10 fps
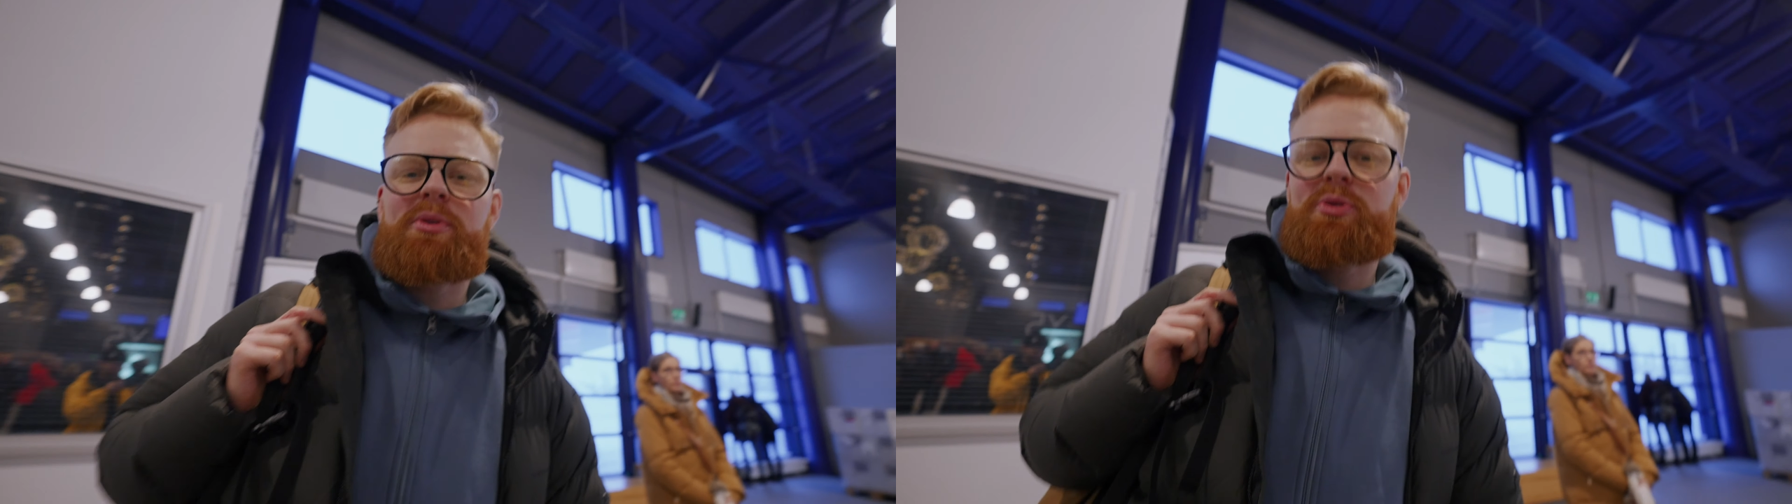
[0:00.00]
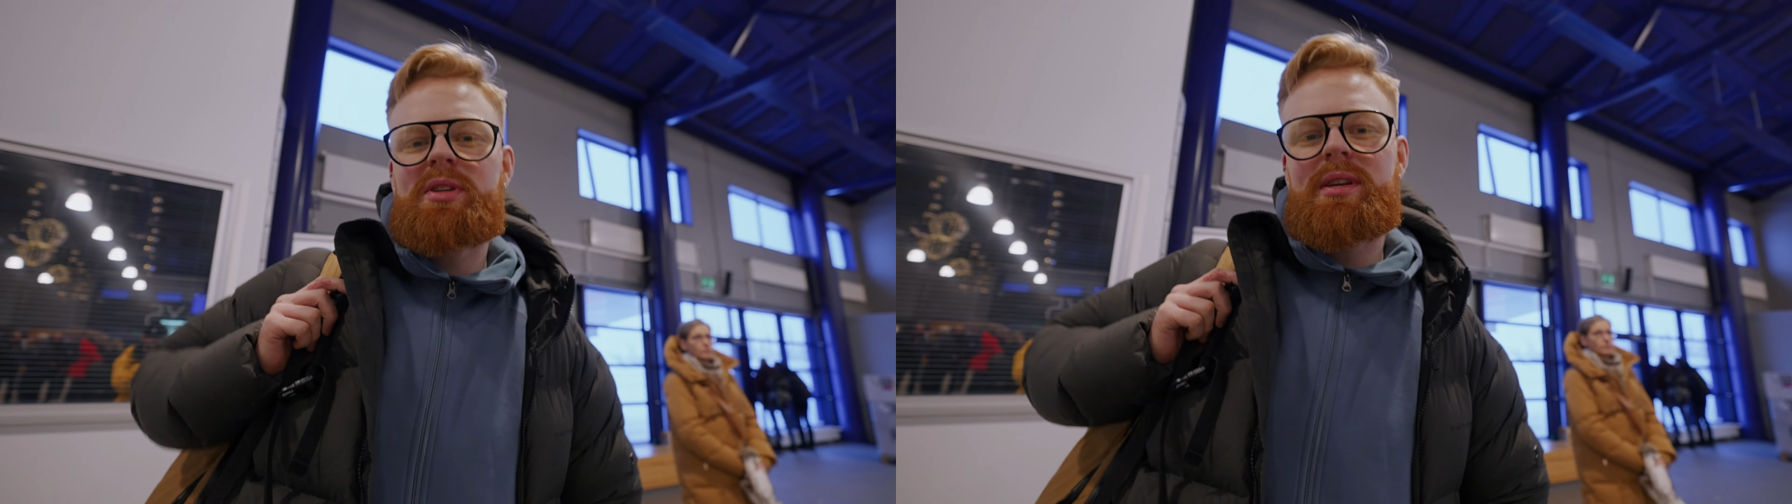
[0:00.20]

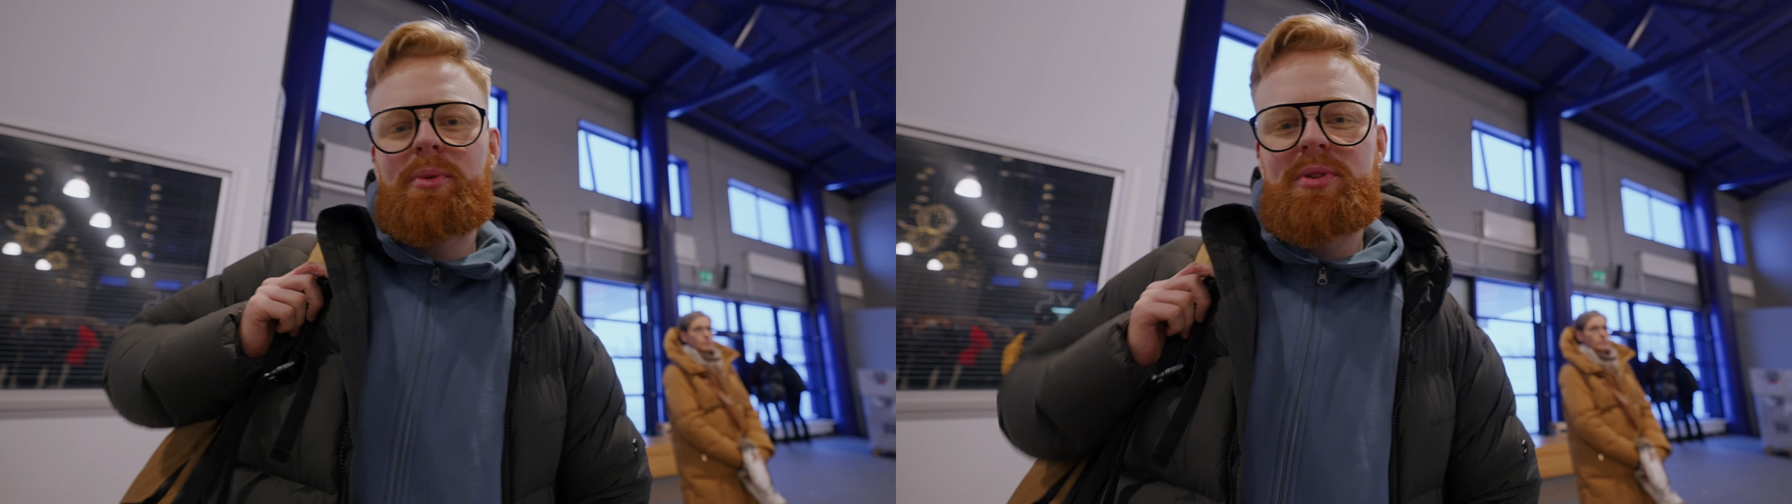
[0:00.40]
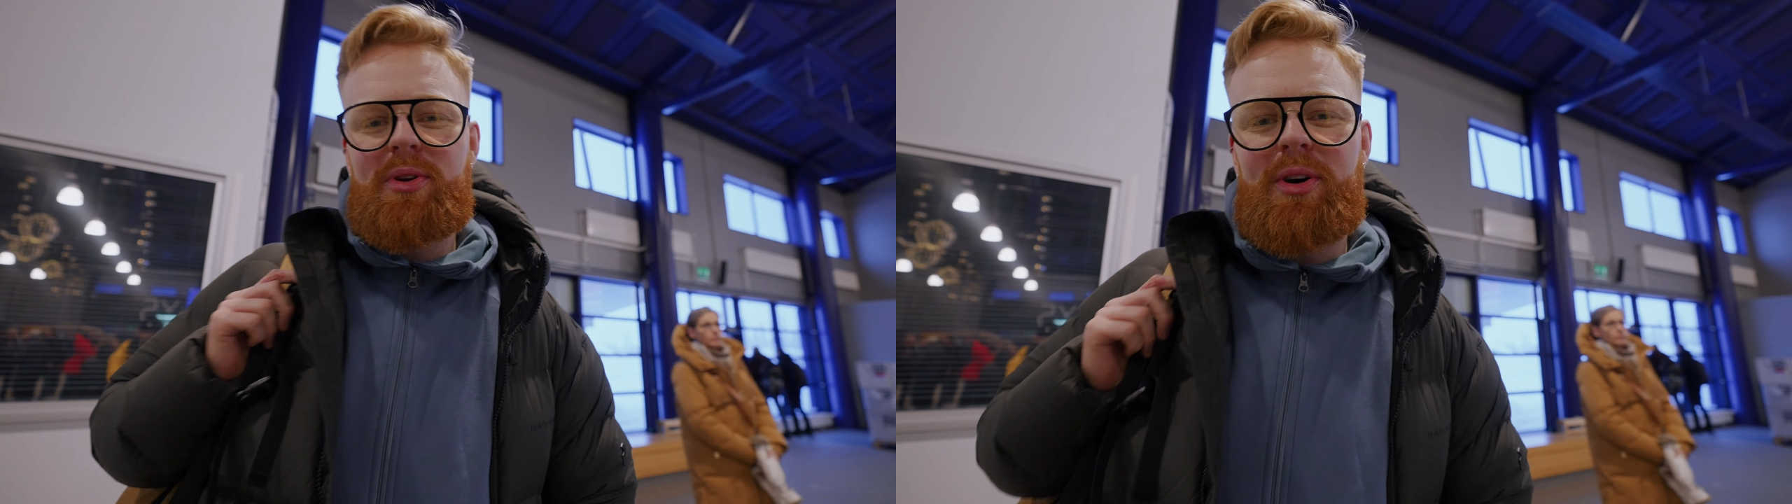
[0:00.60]

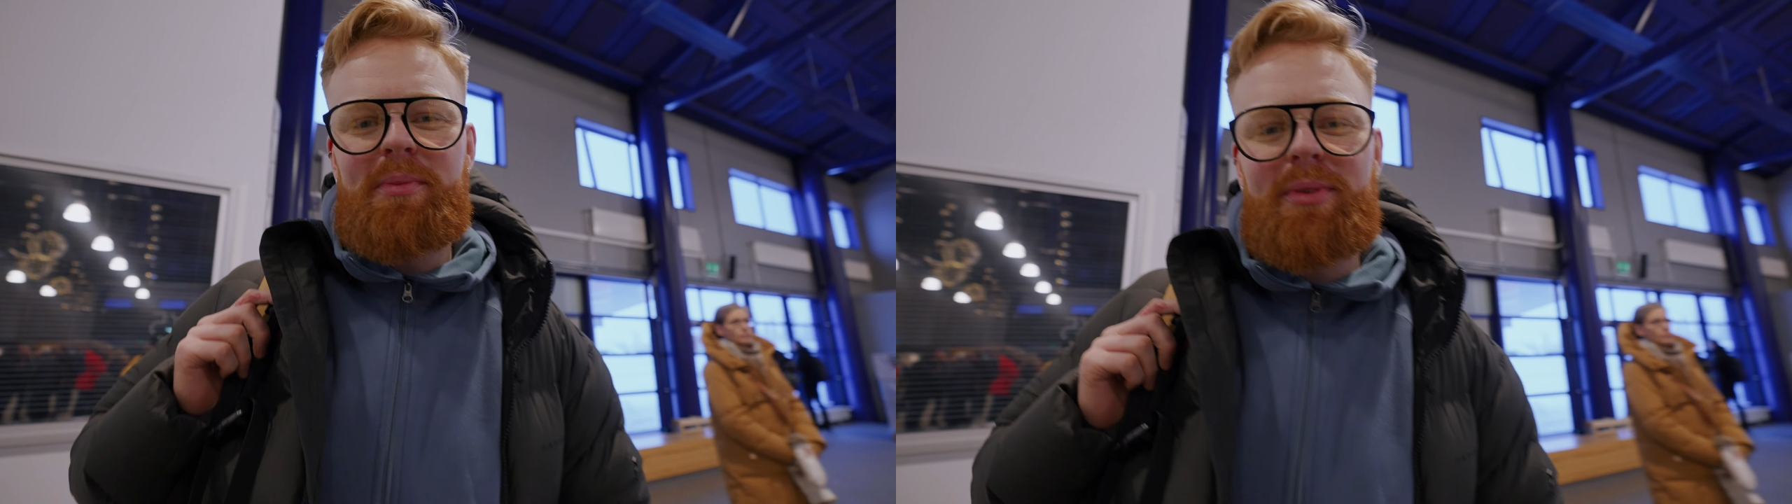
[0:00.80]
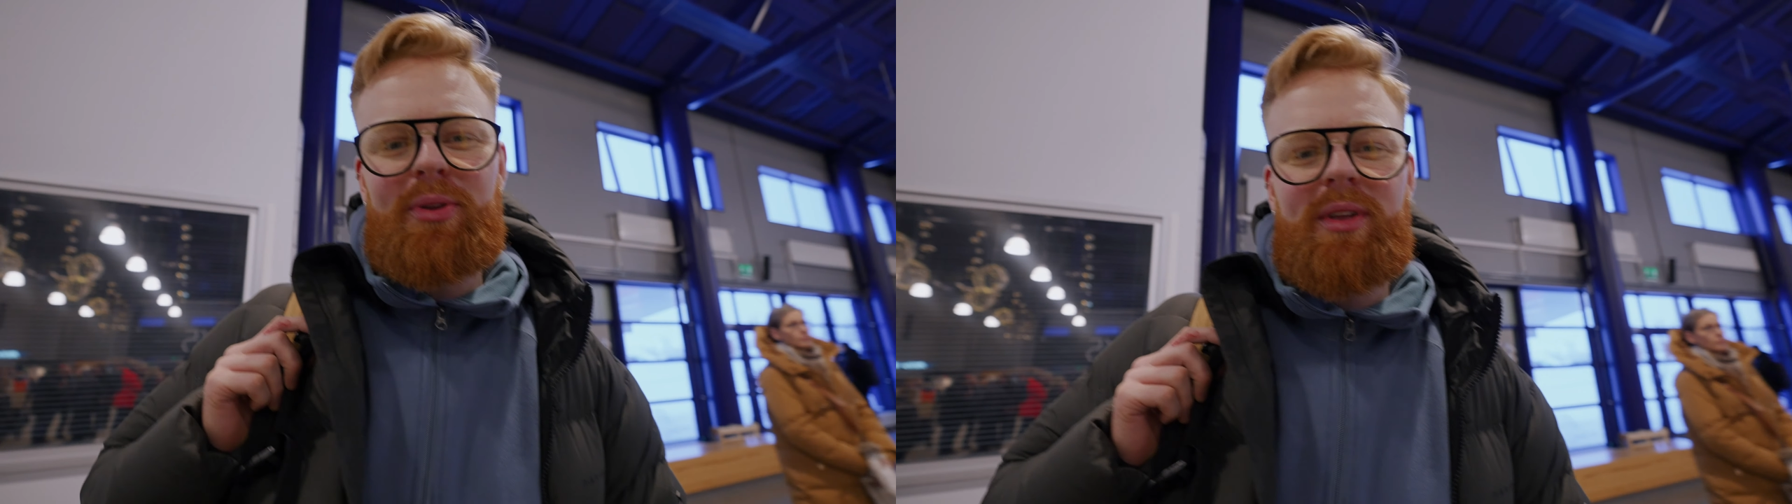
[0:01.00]
once you
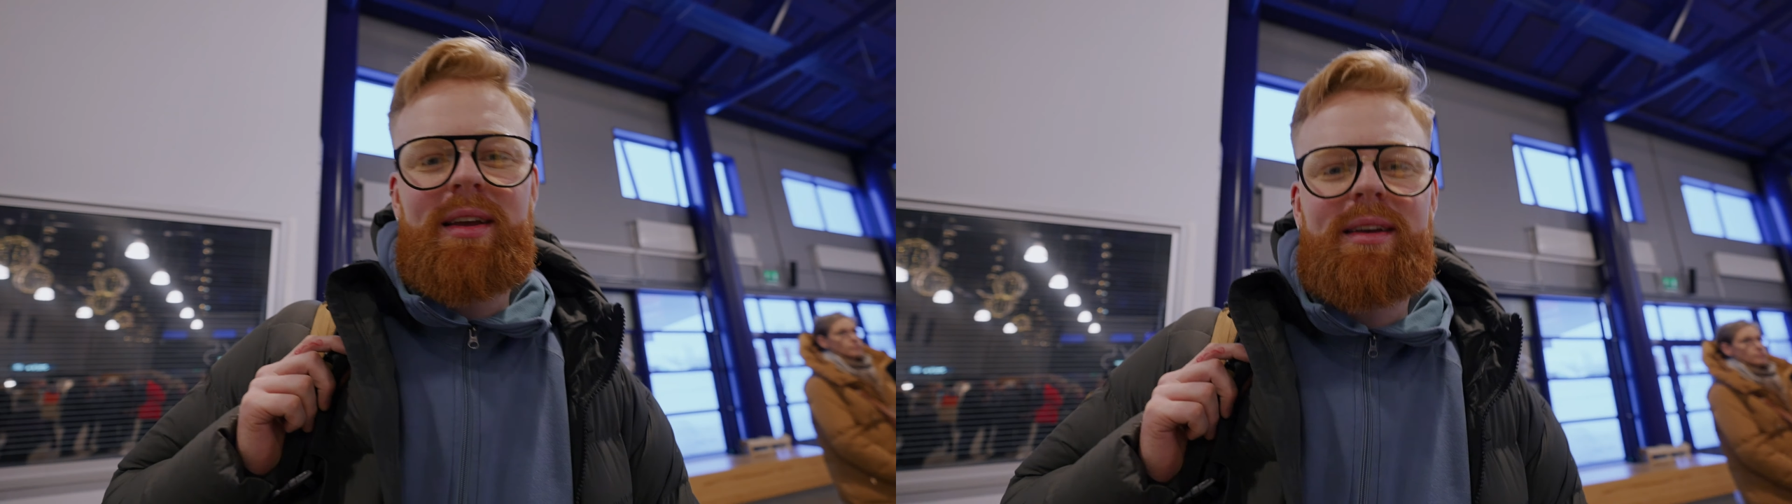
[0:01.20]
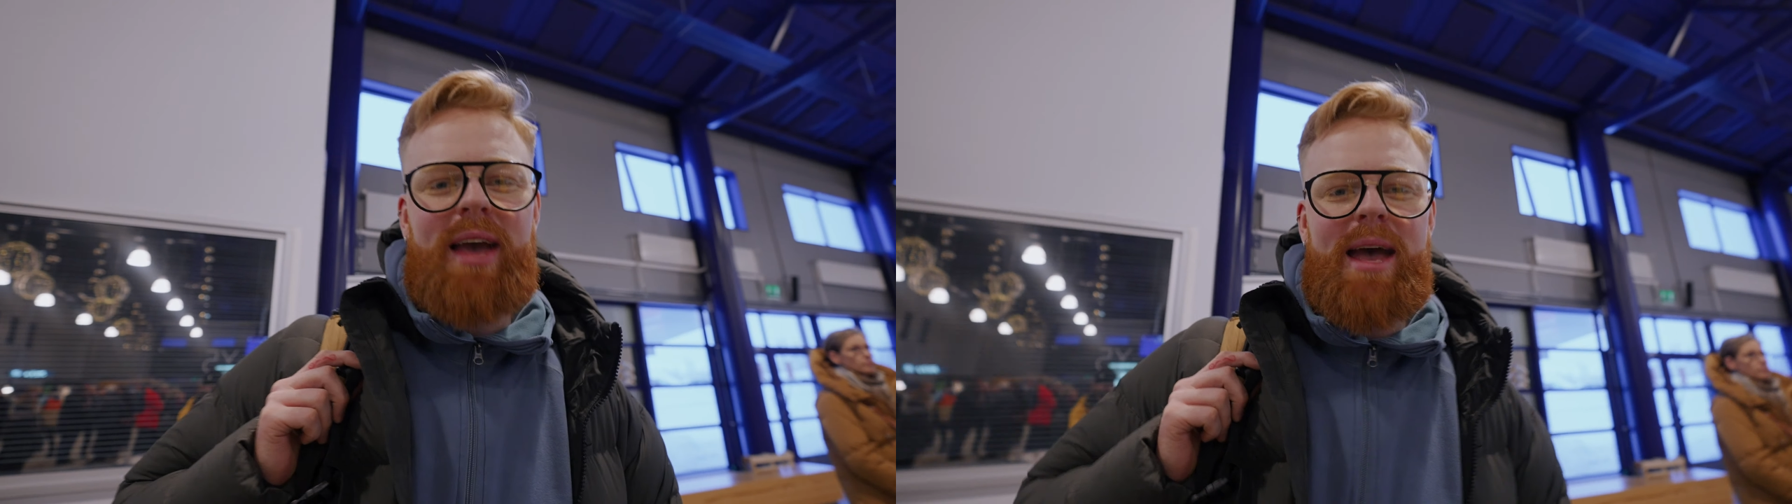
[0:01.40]
come to
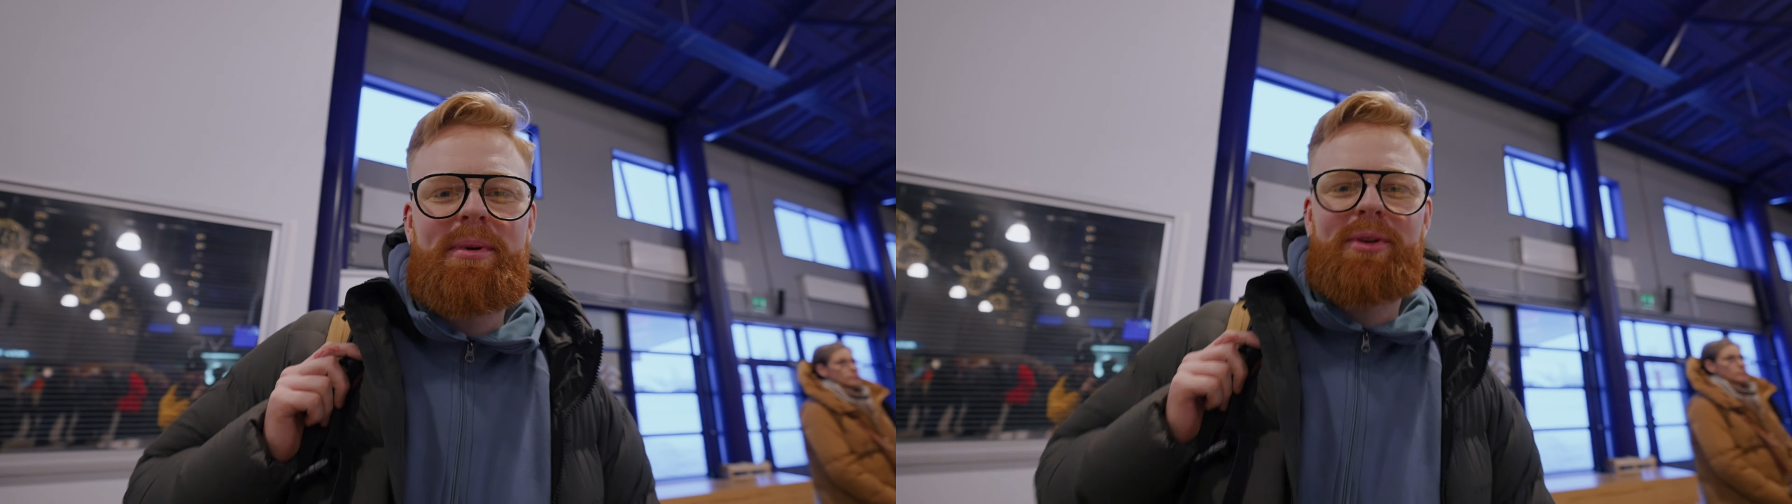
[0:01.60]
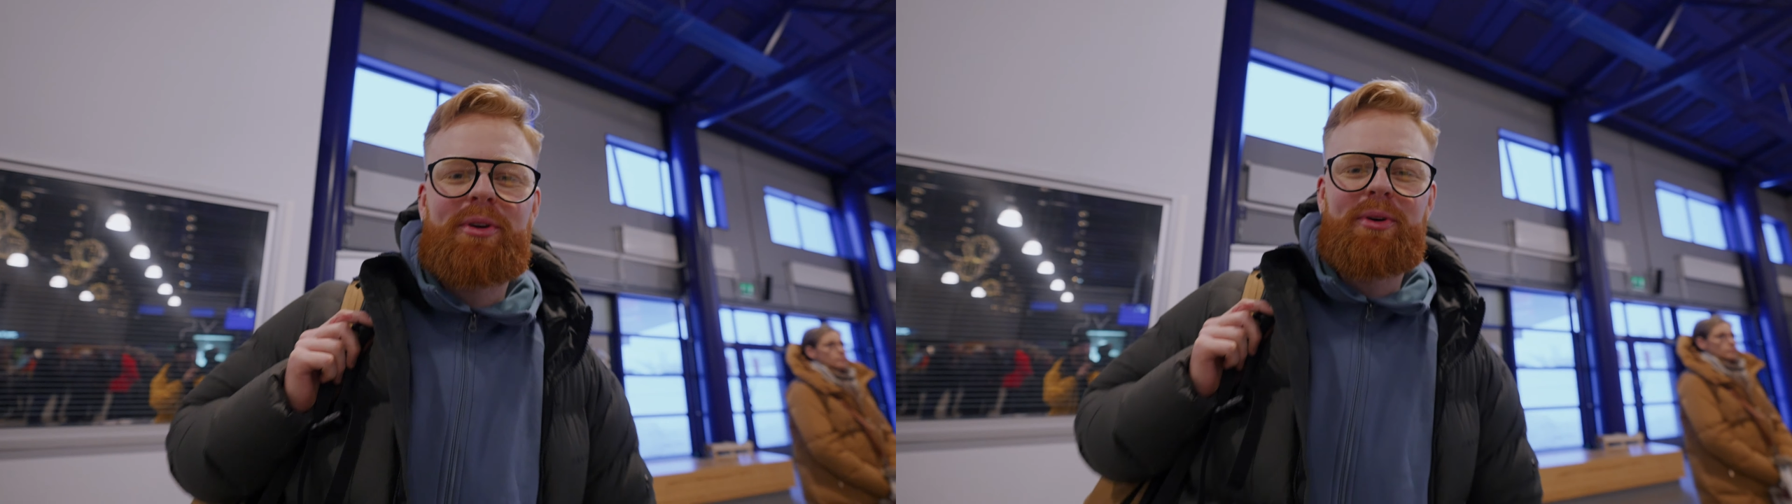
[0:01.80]
the
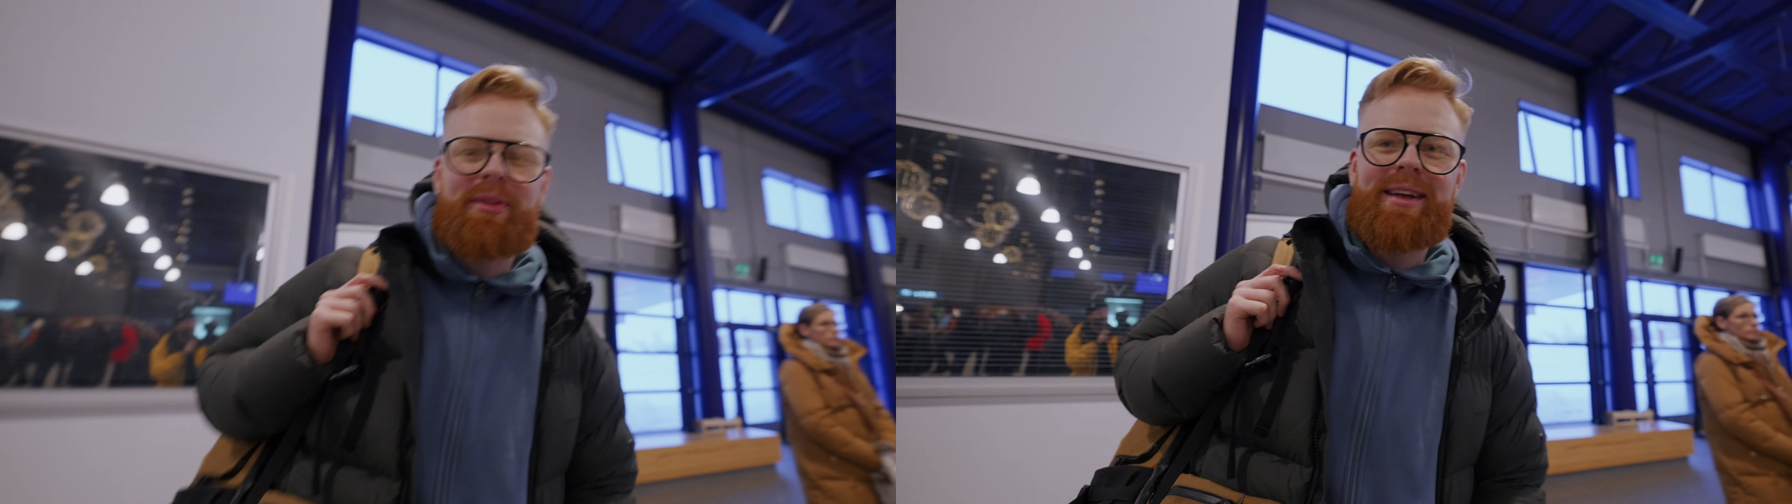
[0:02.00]
cabin, you know.